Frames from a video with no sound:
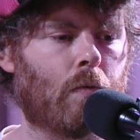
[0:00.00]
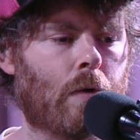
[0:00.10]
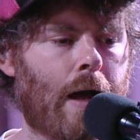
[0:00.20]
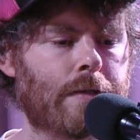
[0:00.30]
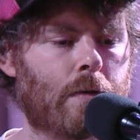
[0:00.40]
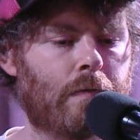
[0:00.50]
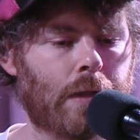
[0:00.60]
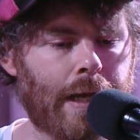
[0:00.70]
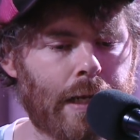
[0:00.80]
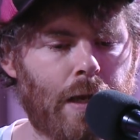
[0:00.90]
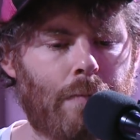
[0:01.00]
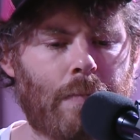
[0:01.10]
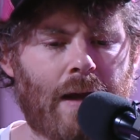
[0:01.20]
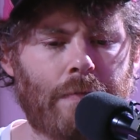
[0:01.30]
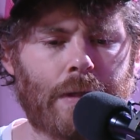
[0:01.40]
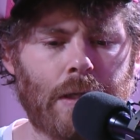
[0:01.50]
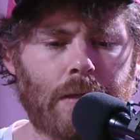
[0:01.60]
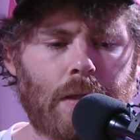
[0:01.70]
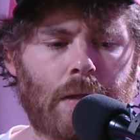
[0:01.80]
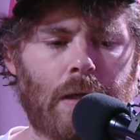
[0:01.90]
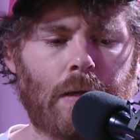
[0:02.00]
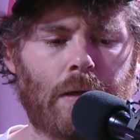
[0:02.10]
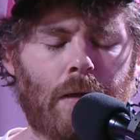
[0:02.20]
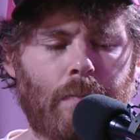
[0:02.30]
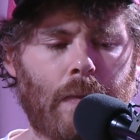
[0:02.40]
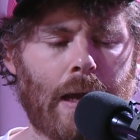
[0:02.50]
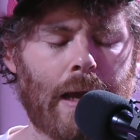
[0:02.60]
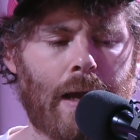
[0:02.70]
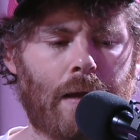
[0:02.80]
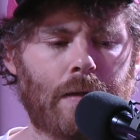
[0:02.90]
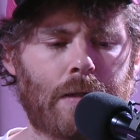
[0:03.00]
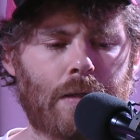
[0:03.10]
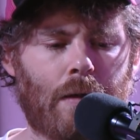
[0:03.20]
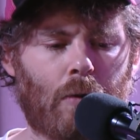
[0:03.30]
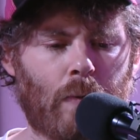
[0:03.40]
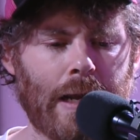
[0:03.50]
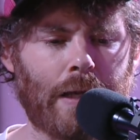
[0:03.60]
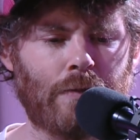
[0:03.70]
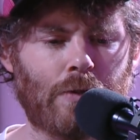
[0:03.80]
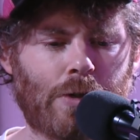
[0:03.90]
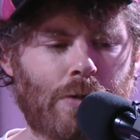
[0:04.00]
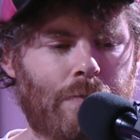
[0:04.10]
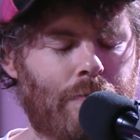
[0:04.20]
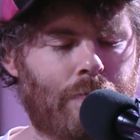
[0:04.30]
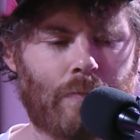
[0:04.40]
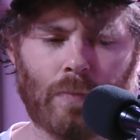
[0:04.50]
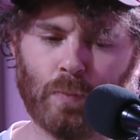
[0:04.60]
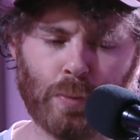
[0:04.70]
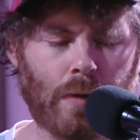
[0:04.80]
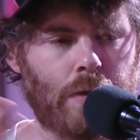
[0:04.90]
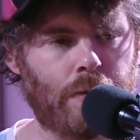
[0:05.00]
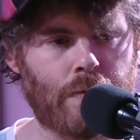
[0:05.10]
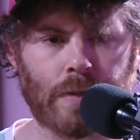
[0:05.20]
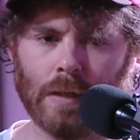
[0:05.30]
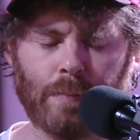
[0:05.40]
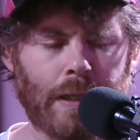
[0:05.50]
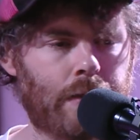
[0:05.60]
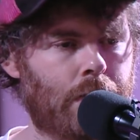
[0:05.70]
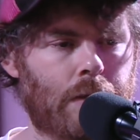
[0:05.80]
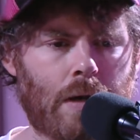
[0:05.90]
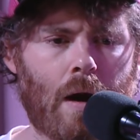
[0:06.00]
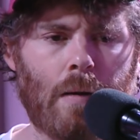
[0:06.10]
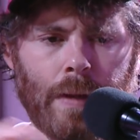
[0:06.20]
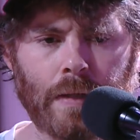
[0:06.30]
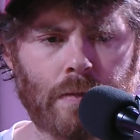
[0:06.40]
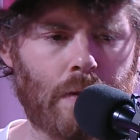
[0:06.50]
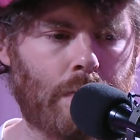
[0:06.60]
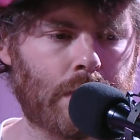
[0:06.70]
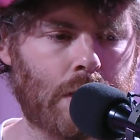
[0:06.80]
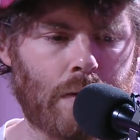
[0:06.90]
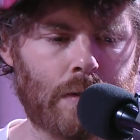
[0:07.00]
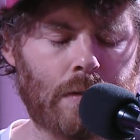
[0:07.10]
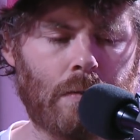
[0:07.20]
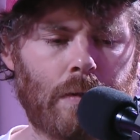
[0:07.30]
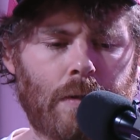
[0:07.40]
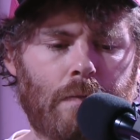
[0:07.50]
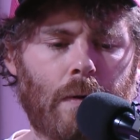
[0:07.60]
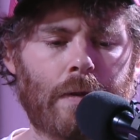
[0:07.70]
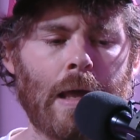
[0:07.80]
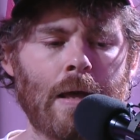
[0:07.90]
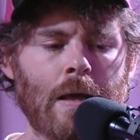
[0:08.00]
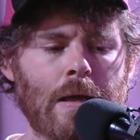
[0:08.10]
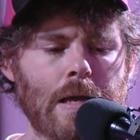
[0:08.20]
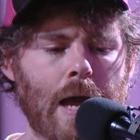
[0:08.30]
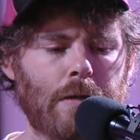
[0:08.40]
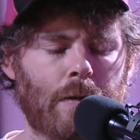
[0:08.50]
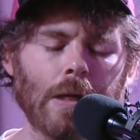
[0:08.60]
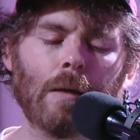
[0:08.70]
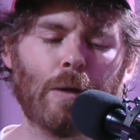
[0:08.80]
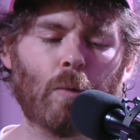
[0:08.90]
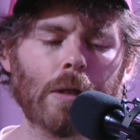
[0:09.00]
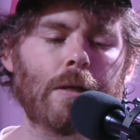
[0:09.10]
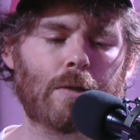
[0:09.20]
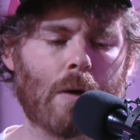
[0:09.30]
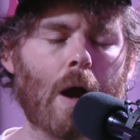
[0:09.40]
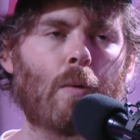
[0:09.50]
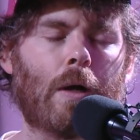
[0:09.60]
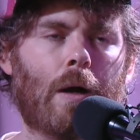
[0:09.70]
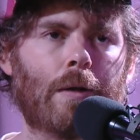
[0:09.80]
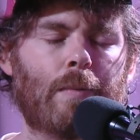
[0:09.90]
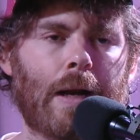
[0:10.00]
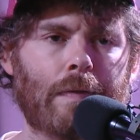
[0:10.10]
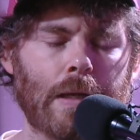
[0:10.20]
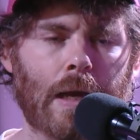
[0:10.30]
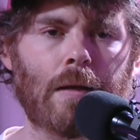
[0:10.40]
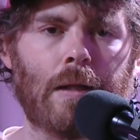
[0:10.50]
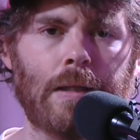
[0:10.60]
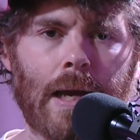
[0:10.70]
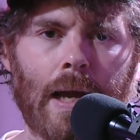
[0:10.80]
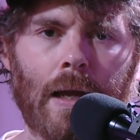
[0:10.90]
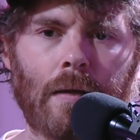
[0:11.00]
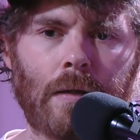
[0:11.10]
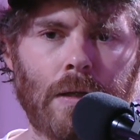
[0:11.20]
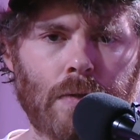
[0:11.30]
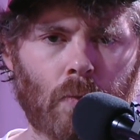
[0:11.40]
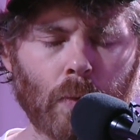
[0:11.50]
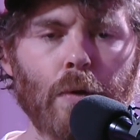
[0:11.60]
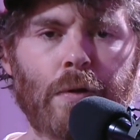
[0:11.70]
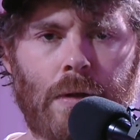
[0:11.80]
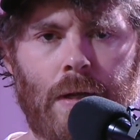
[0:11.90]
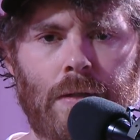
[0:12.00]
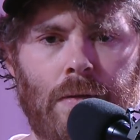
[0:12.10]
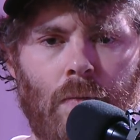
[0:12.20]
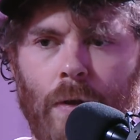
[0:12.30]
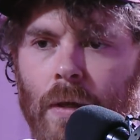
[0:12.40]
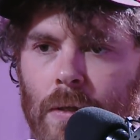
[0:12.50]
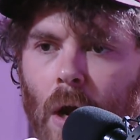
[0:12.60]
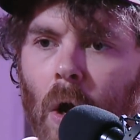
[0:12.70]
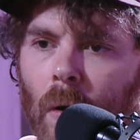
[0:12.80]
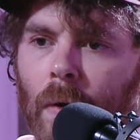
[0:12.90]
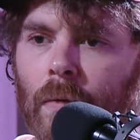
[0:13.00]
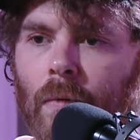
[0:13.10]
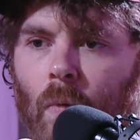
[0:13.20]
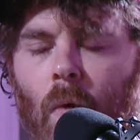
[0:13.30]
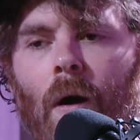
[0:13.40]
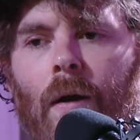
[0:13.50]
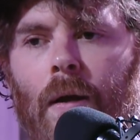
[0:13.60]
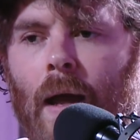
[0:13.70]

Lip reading: I sort of let him have the keys to the kingdom and arrange, produce. He played guitar, bass, drums, synths, and so on and so forth. And he can be really strong-willed, but at the end of the day, he's ruthless with his own work.